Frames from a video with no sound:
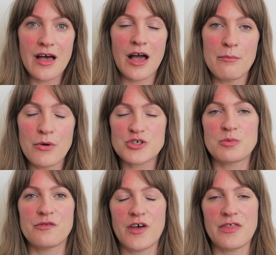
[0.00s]
I much
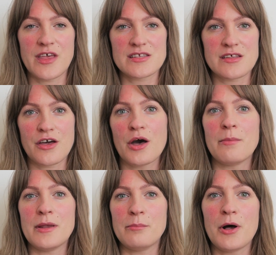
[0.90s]
prefer things that
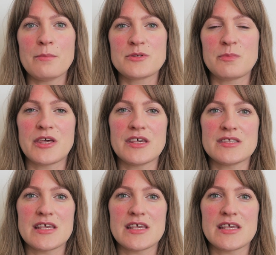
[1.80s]
come in pumps because